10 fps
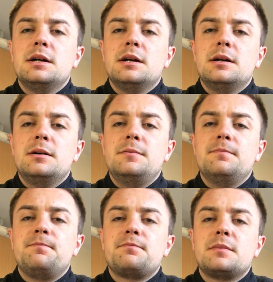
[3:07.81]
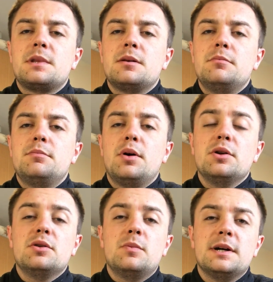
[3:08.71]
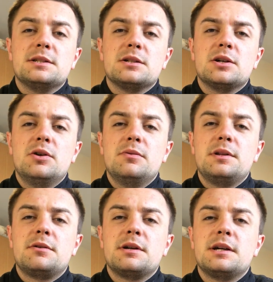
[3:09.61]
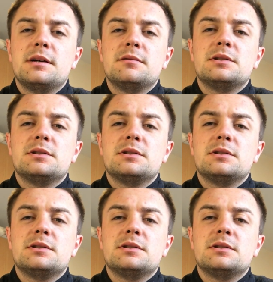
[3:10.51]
point them where to go with cricket.